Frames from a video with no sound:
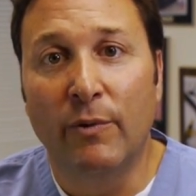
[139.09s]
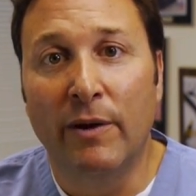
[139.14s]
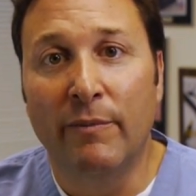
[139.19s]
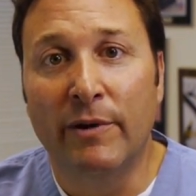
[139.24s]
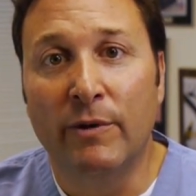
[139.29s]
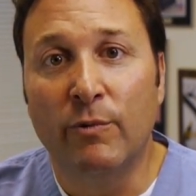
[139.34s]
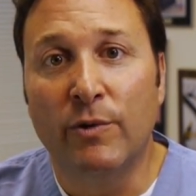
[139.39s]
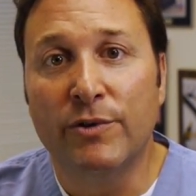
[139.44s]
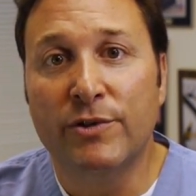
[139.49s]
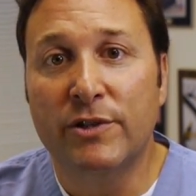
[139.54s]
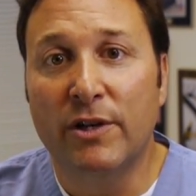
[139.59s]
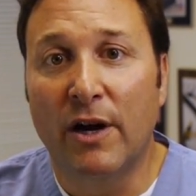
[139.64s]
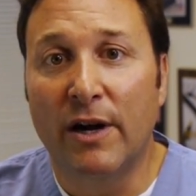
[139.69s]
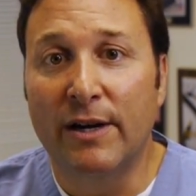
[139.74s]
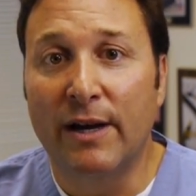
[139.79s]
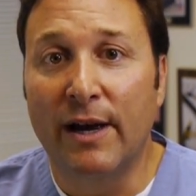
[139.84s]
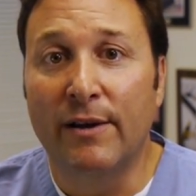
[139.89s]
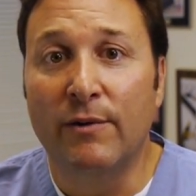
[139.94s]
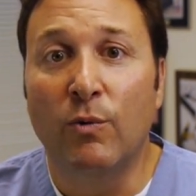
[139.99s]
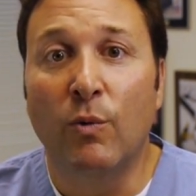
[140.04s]
women will
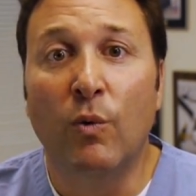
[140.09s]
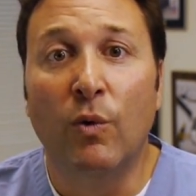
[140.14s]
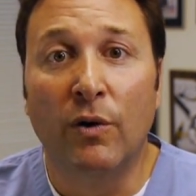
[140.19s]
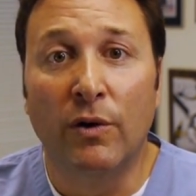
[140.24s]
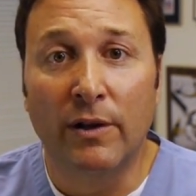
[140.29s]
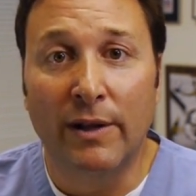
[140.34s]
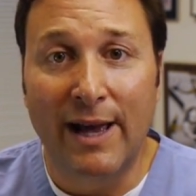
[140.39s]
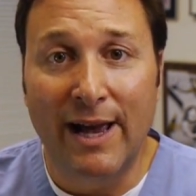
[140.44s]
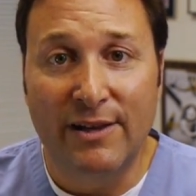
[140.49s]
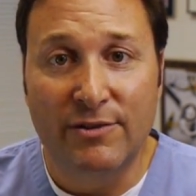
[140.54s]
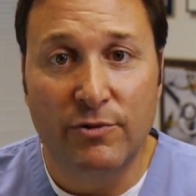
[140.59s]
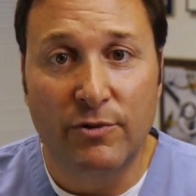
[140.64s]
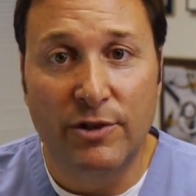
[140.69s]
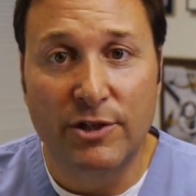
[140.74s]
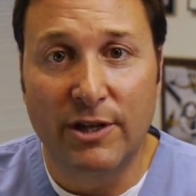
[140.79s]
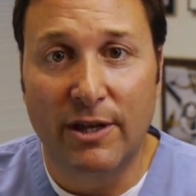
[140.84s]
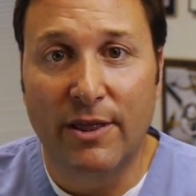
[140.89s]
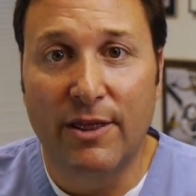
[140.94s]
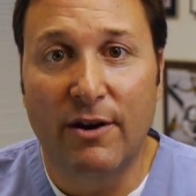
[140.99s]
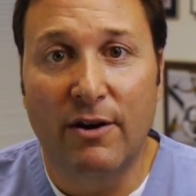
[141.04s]
start on oral
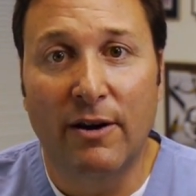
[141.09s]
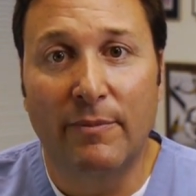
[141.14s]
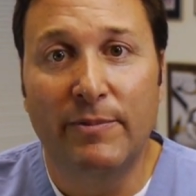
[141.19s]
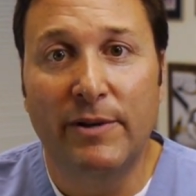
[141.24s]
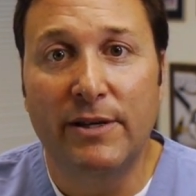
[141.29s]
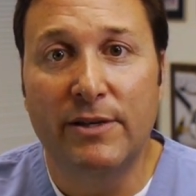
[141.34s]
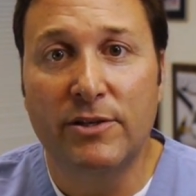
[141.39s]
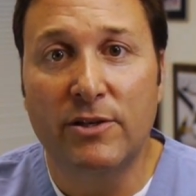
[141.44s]
estrogen therapy,